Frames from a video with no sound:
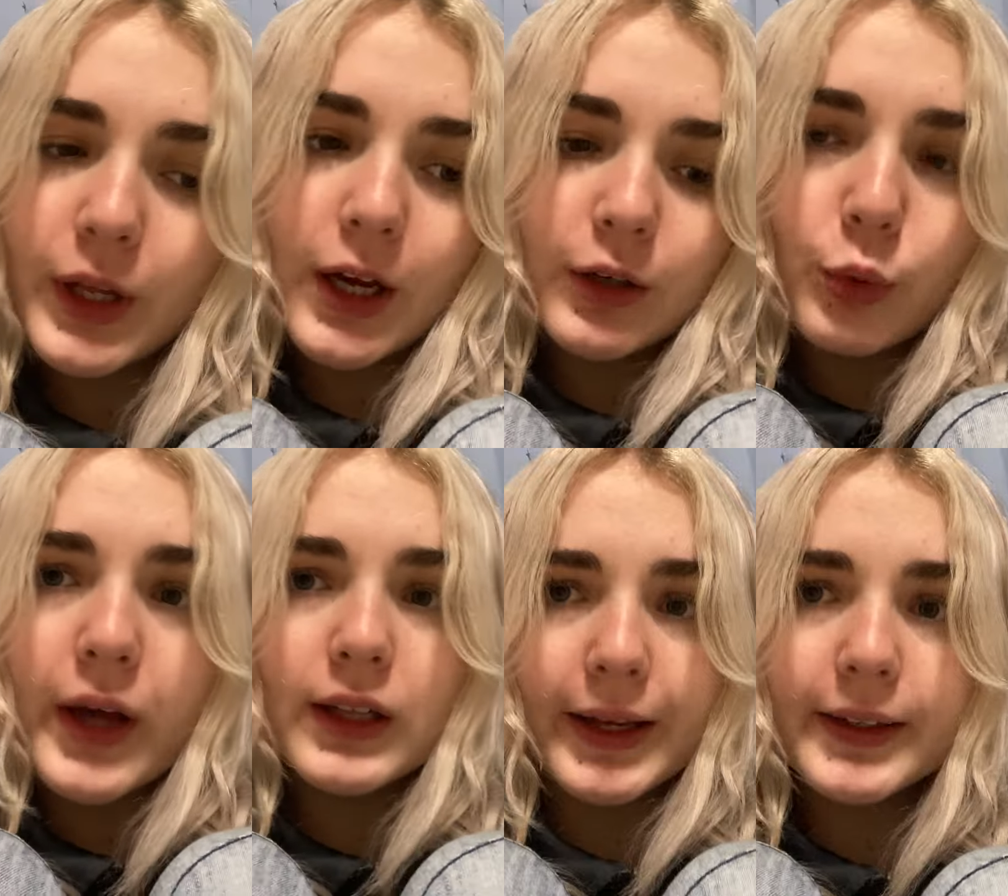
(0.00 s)
I
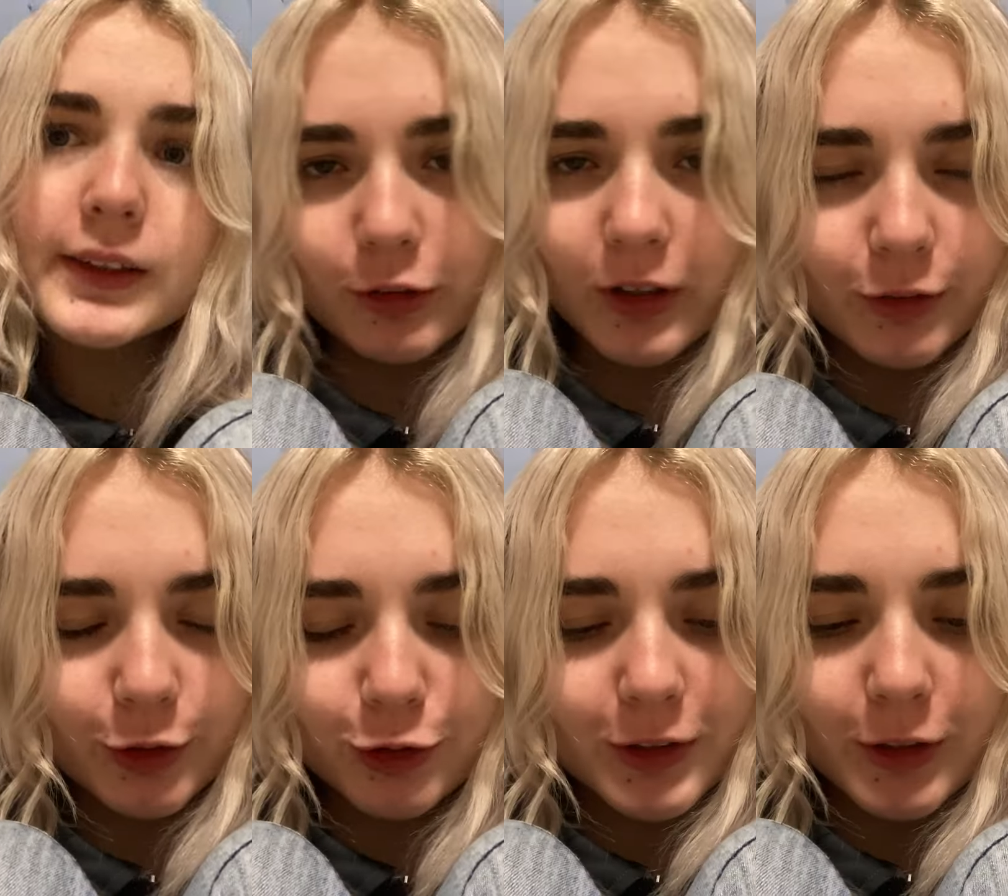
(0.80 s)
quite like it. Well, if you're
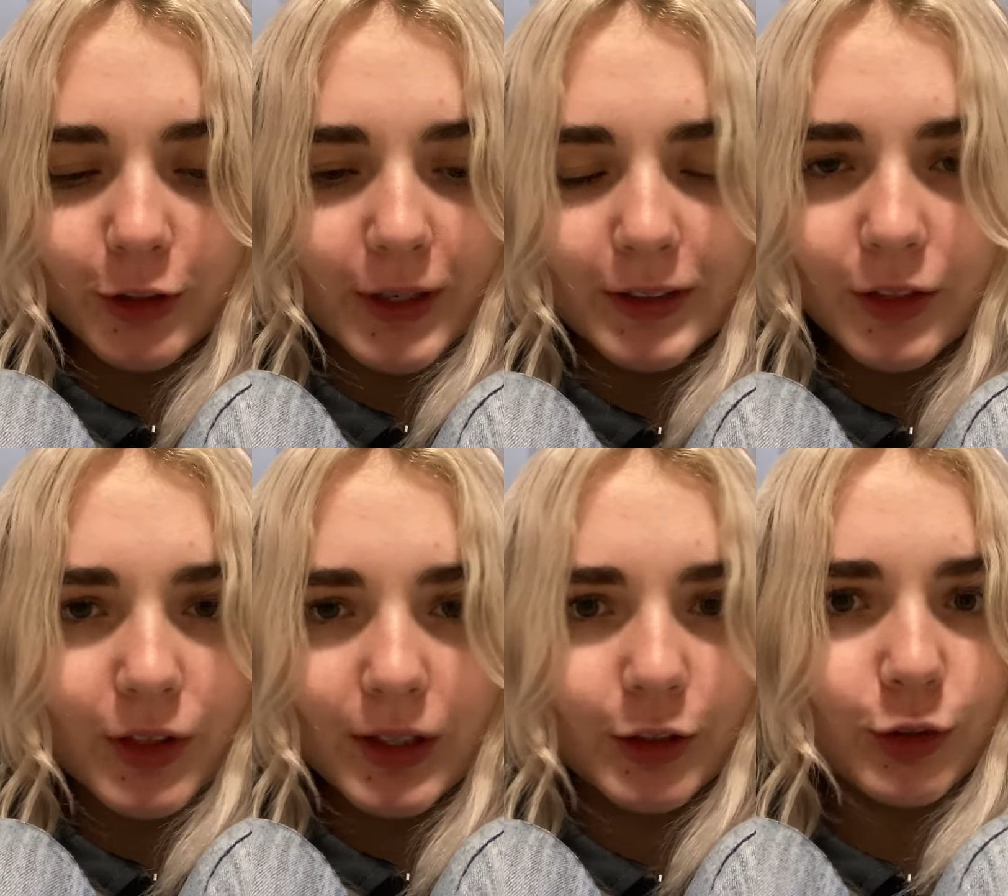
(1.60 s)
interested or
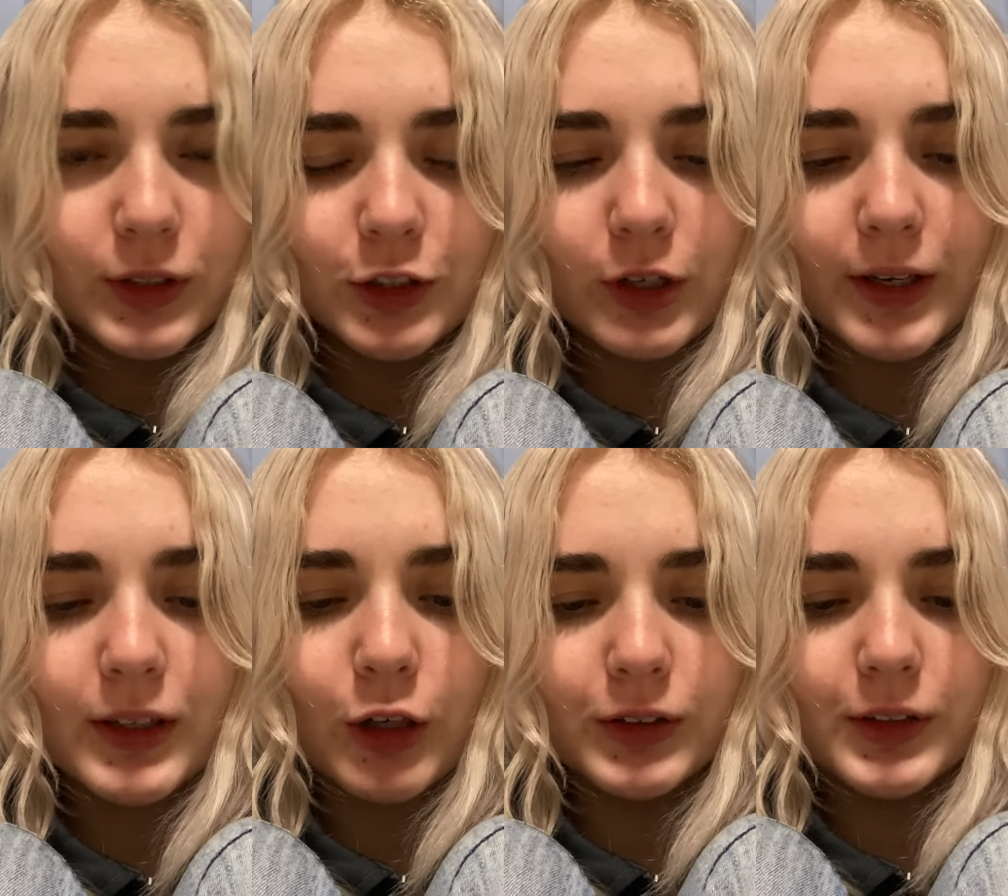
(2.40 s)
anything, you can check
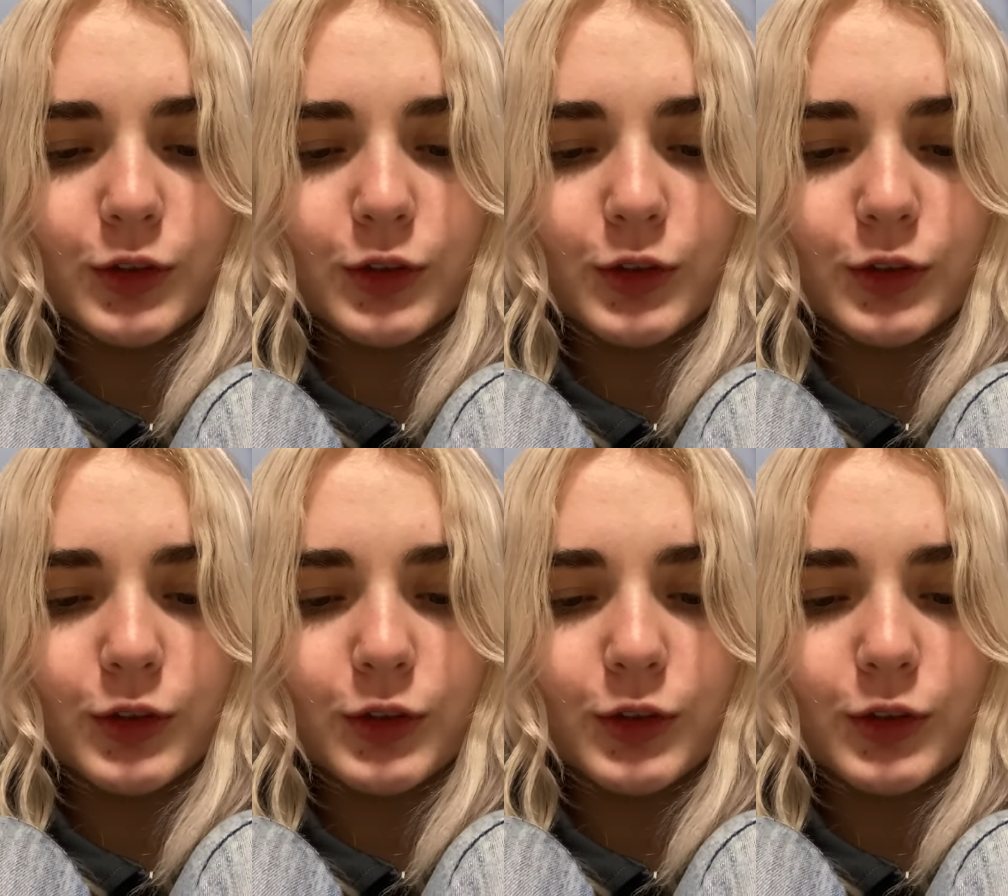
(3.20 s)
it out in the